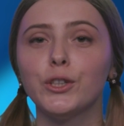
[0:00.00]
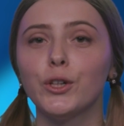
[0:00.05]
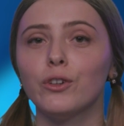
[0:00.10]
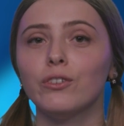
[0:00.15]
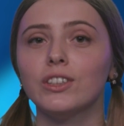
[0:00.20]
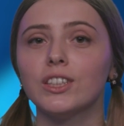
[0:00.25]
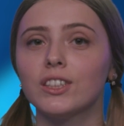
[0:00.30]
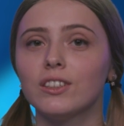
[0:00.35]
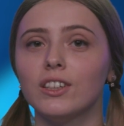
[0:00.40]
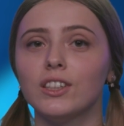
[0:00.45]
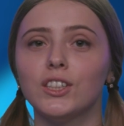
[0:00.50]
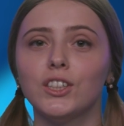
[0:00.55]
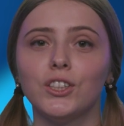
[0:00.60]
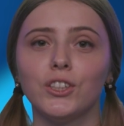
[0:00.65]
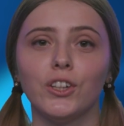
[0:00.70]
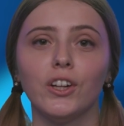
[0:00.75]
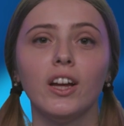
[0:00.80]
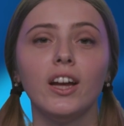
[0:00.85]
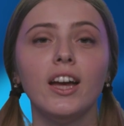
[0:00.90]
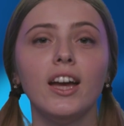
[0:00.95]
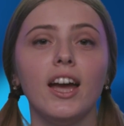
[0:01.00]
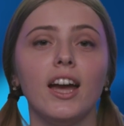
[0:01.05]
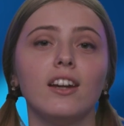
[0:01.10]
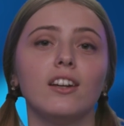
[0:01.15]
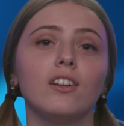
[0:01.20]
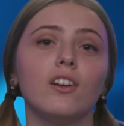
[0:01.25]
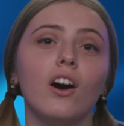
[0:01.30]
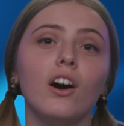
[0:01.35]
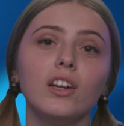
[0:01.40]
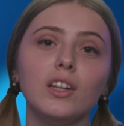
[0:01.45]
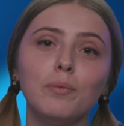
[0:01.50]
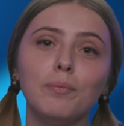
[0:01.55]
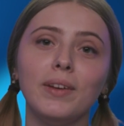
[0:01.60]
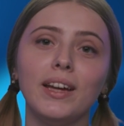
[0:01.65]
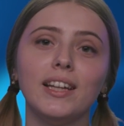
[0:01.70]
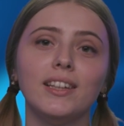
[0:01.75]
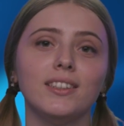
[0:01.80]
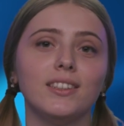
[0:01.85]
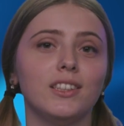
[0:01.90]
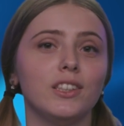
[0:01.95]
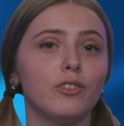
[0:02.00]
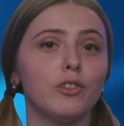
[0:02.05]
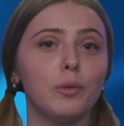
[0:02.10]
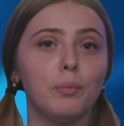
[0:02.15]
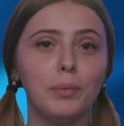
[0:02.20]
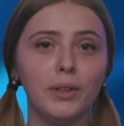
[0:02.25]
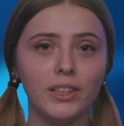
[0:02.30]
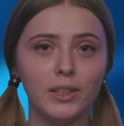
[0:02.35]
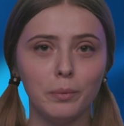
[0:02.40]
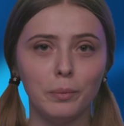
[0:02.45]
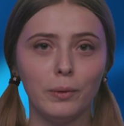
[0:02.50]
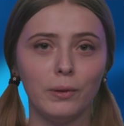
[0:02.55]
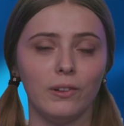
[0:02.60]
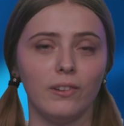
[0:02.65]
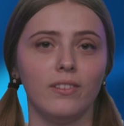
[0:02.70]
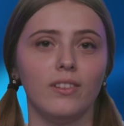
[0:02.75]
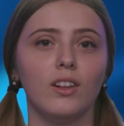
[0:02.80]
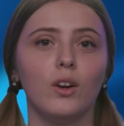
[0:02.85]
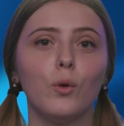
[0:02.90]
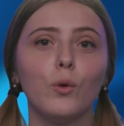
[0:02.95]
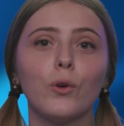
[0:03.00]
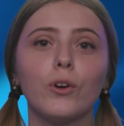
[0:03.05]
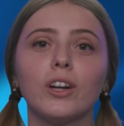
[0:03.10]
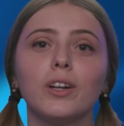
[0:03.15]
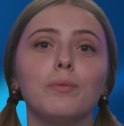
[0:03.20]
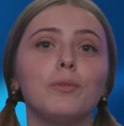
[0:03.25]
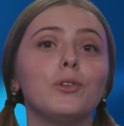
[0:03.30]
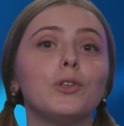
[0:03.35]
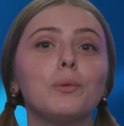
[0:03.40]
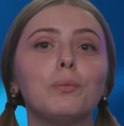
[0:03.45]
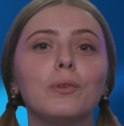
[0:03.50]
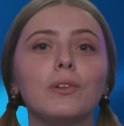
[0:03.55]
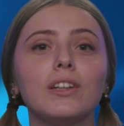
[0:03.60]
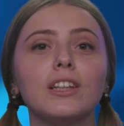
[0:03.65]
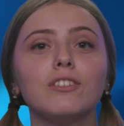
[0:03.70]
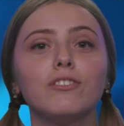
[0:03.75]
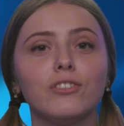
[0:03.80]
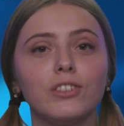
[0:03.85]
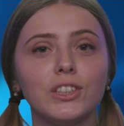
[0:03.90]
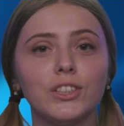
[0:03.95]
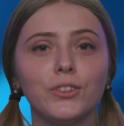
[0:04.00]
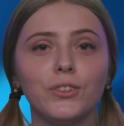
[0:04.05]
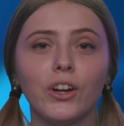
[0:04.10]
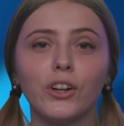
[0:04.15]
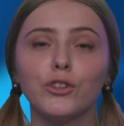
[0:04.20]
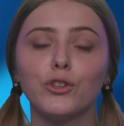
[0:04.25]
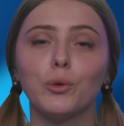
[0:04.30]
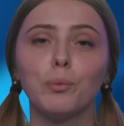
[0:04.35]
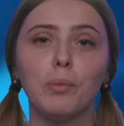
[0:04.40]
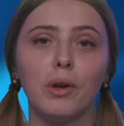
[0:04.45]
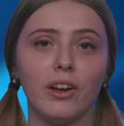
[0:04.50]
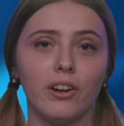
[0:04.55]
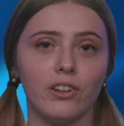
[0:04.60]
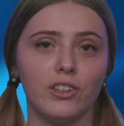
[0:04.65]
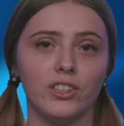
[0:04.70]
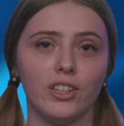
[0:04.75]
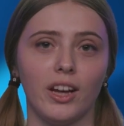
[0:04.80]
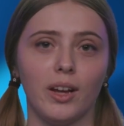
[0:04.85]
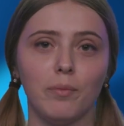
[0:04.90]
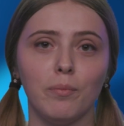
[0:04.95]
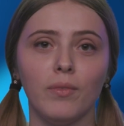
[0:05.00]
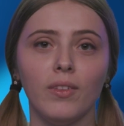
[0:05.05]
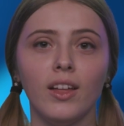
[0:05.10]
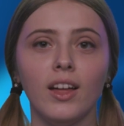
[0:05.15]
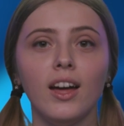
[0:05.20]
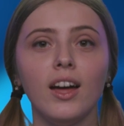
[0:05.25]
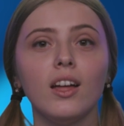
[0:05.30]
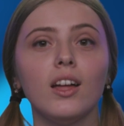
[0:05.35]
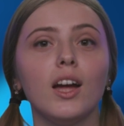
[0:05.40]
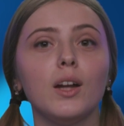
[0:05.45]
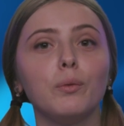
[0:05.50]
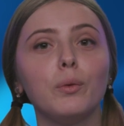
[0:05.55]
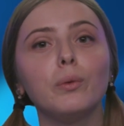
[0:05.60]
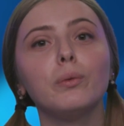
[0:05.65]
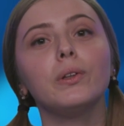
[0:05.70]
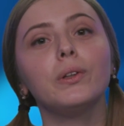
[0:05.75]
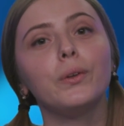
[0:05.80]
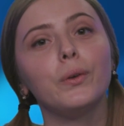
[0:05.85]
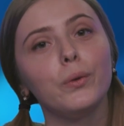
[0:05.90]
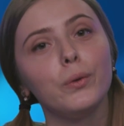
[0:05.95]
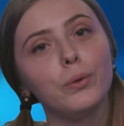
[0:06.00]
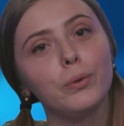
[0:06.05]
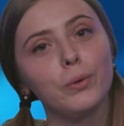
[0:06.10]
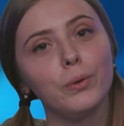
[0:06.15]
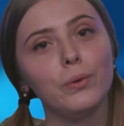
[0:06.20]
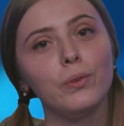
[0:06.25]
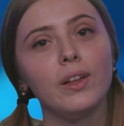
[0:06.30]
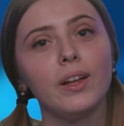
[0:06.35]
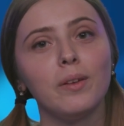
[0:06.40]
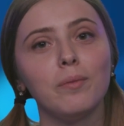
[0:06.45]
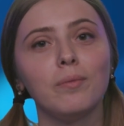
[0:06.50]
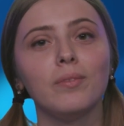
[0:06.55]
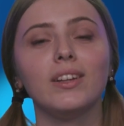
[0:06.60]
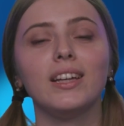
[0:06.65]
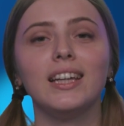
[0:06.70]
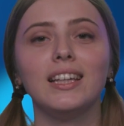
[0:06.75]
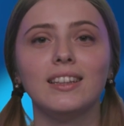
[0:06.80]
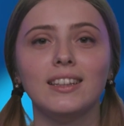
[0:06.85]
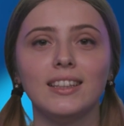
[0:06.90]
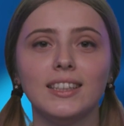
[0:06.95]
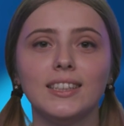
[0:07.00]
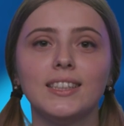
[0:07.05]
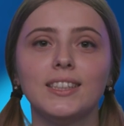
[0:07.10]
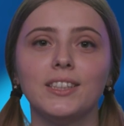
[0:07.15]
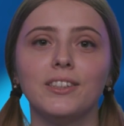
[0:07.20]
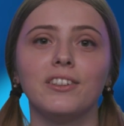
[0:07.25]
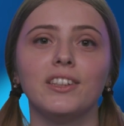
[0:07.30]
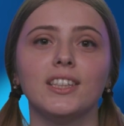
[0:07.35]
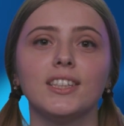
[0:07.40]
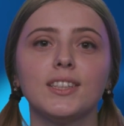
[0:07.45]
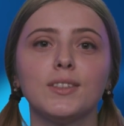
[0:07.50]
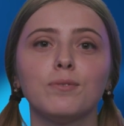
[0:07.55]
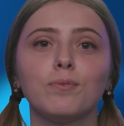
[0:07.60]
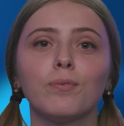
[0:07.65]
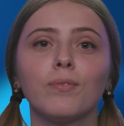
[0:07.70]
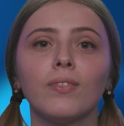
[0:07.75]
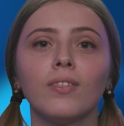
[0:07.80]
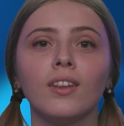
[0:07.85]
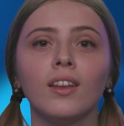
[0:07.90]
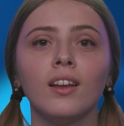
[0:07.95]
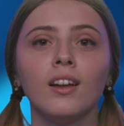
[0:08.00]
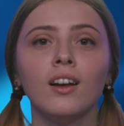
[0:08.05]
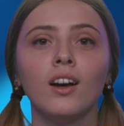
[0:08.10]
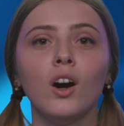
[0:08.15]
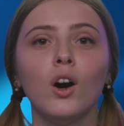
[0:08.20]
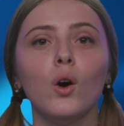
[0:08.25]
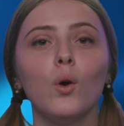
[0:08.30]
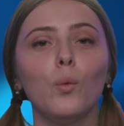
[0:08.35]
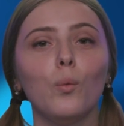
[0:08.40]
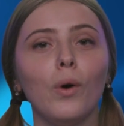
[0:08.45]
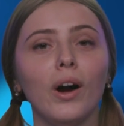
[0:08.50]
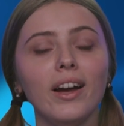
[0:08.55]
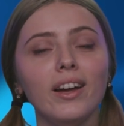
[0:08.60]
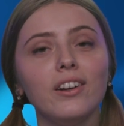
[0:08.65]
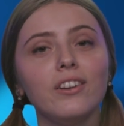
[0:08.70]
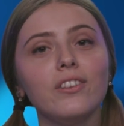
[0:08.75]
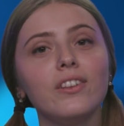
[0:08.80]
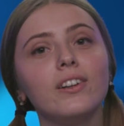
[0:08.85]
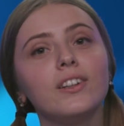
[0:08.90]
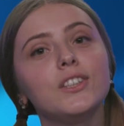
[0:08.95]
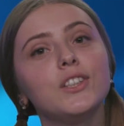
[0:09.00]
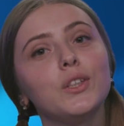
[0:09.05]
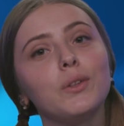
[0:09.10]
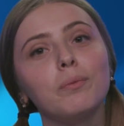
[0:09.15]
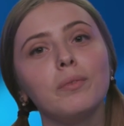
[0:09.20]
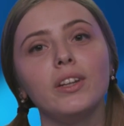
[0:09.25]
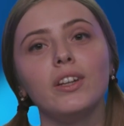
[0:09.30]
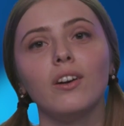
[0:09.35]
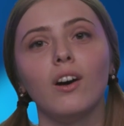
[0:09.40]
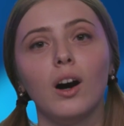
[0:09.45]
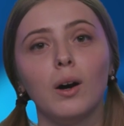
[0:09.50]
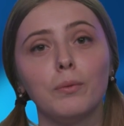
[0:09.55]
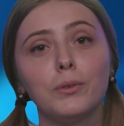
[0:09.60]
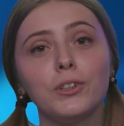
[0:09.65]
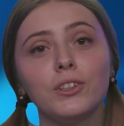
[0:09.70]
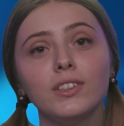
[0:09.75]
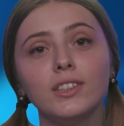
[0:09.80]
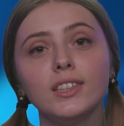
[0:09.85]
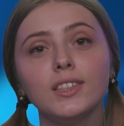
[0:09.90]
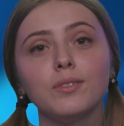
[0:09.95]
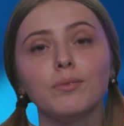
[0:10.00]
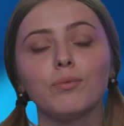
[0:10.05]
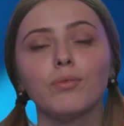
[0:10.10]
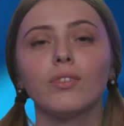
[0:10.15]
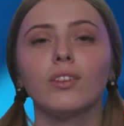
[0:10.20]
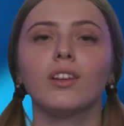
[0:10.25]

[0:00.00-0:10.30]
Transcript: service cluster in an automated, repeatable, or immutable infrastructure paradigm, and we will go through them in this series. Why are there so many options?